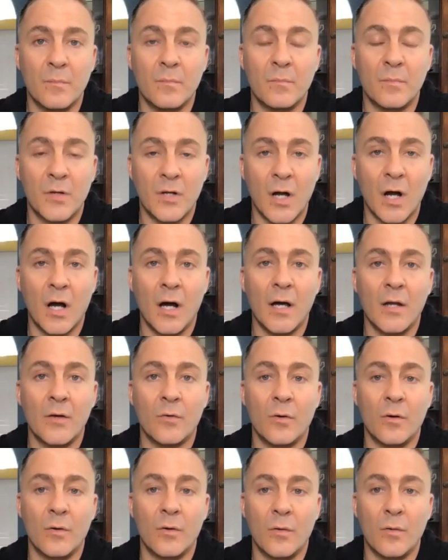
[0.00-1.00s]
God,
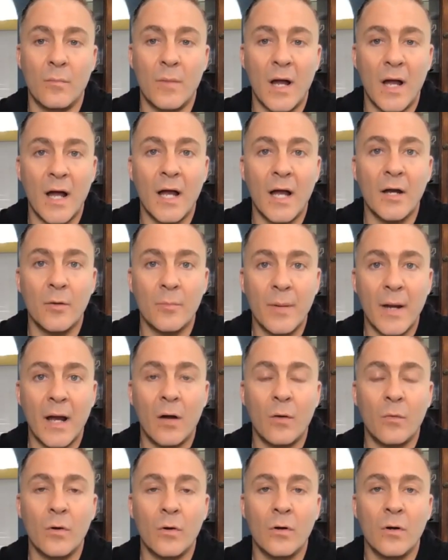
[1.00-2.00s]
or my higher
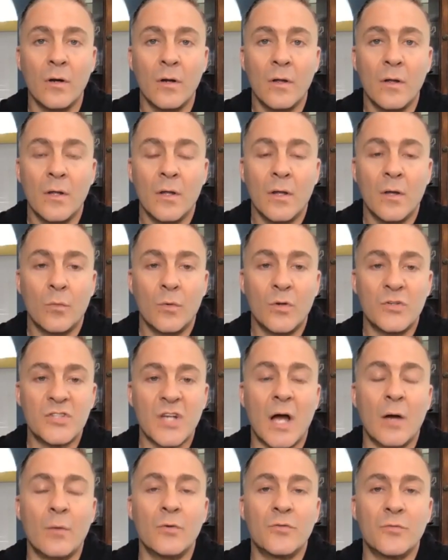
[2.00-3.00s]
power, which
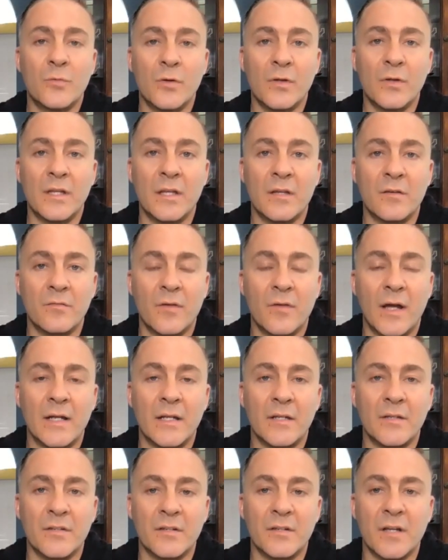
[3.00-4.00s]
I was really
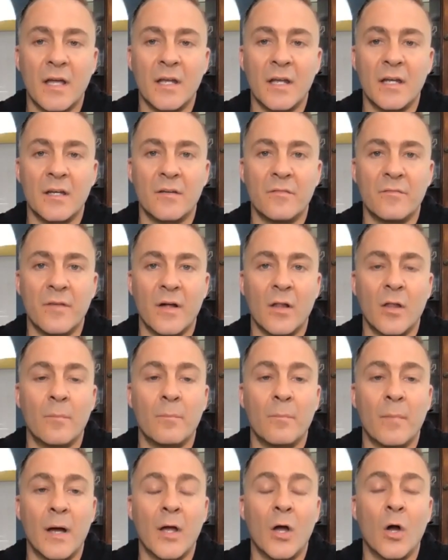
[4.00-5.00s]
invited to kind of develop
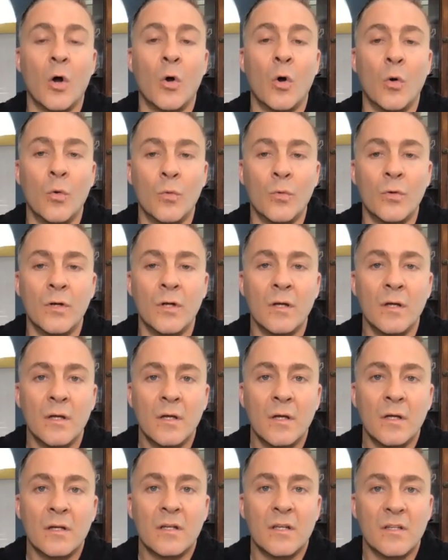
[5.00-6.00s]
my own
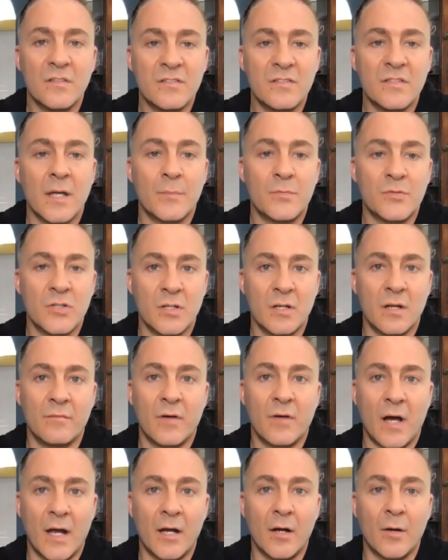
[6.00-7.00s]
conception of a
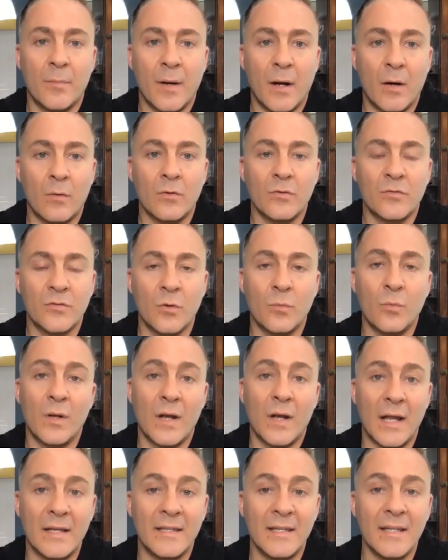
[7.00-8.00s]
higher power. So when
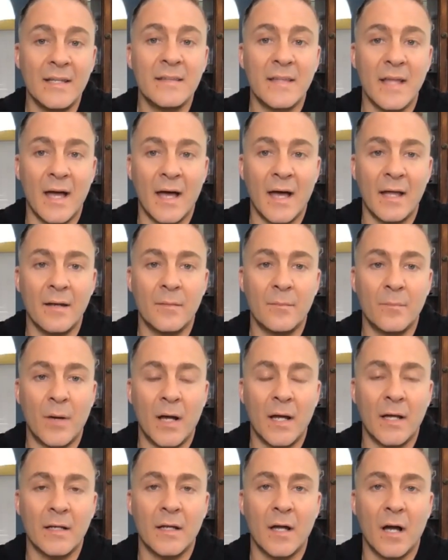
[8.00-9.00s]
I did that,
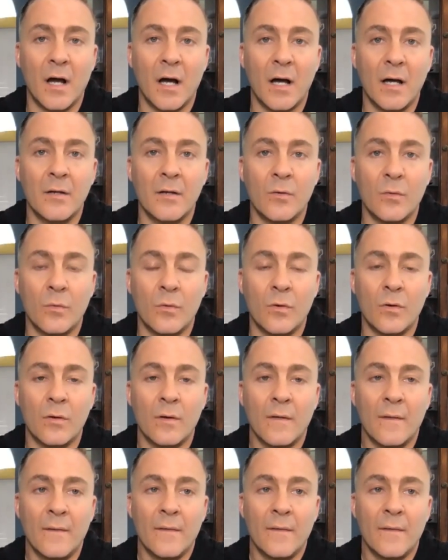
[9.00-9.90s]
my God, or